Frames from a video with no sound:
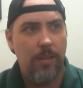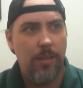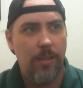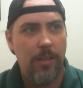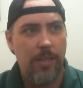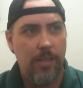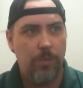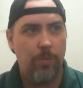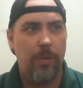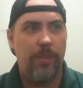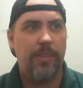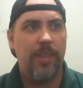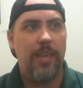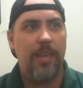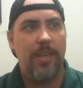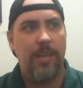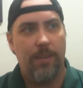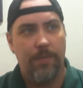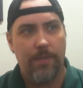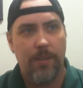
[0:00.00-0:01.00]
is what they
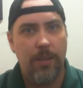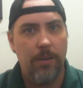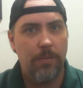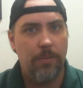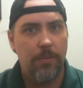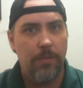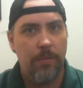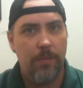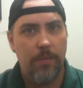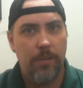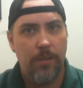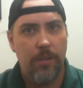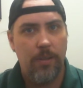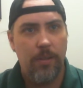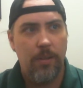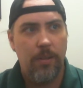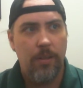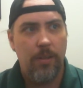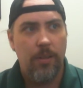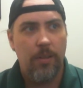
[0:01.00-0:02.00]
give you.
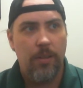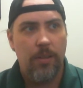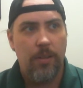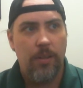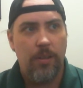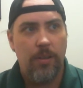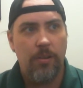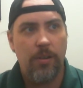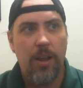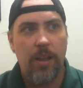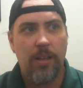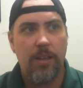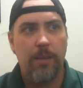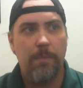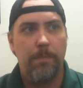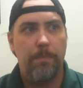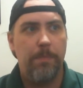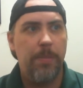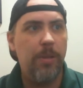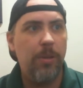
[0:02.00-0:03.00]
You're not going
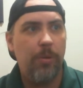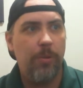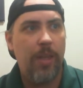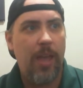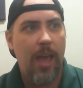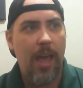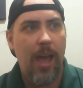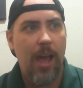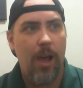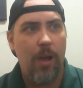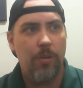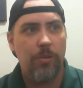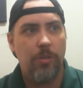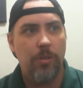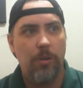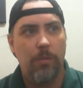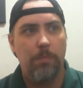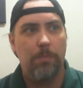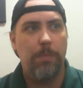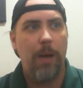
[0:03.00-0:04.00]
to build a house.
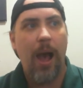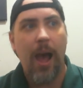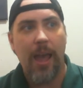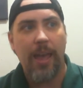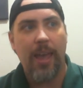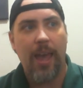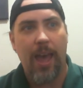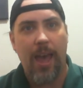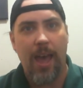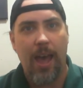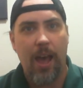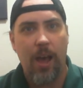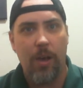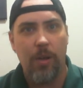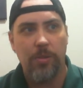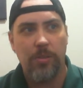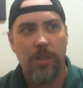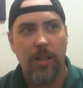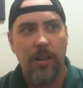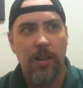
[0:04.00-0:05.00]
You'll buy a
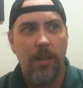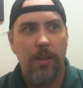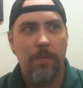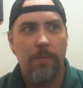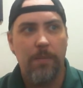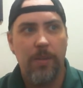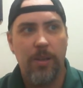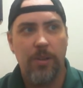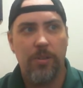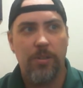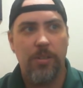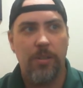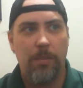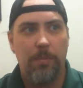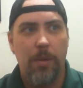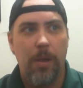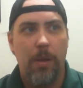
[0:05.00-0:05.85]
house, and here's some